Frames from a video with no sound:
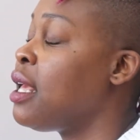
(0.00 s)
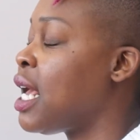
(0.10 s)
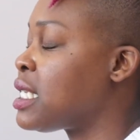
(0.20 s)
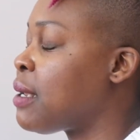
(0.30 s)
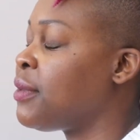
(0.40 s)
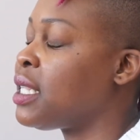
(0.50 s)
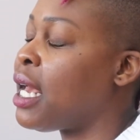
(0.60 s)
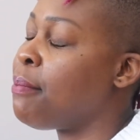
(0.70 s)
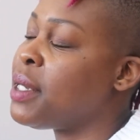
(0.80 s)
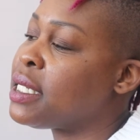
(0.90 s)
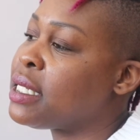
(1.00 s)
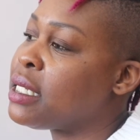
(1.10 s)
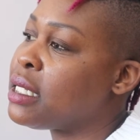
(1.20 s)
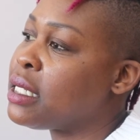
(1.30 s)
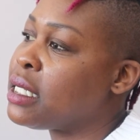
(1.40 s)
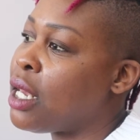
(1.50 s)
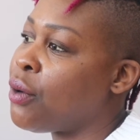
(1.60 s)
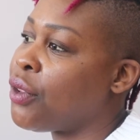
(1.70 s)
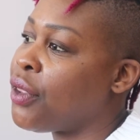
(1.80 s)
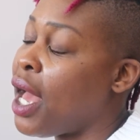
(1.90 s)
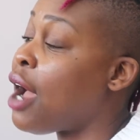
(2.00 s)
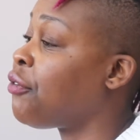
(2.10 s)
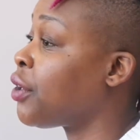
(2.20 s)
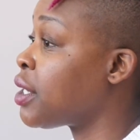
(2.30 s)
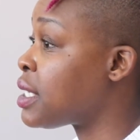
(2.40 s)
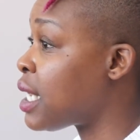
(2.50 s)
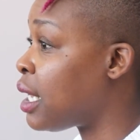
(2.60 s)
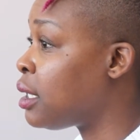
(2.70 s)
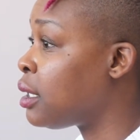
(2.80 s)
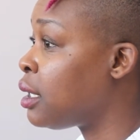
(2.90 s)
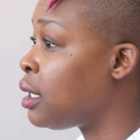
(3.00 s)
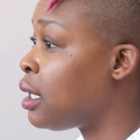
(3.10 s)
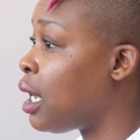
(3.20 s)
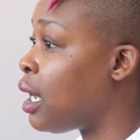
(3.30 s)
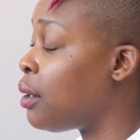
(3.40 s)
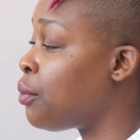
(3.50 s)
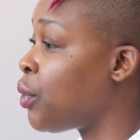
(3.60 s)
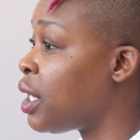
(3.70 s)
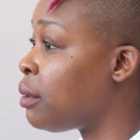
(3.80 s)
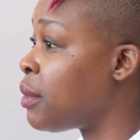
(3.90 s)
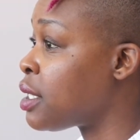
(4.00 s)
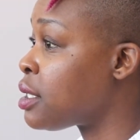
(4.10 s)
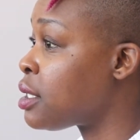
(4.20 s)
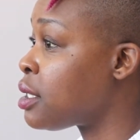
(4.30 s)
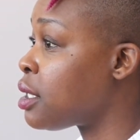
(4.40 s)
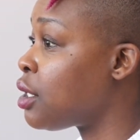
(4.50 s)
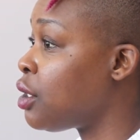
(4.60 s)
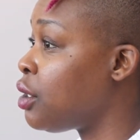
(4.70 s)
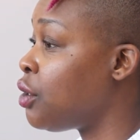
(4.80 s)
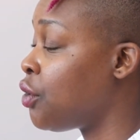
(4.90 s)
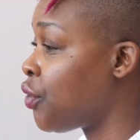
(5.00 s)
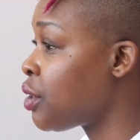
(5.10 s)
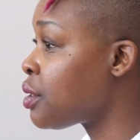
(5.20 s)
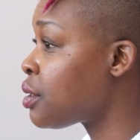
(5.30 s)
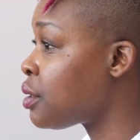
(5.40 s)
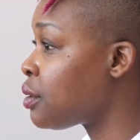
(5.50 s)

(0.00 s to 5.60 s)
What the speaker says: That's something that Miss South Africa said, winning Miss Universe.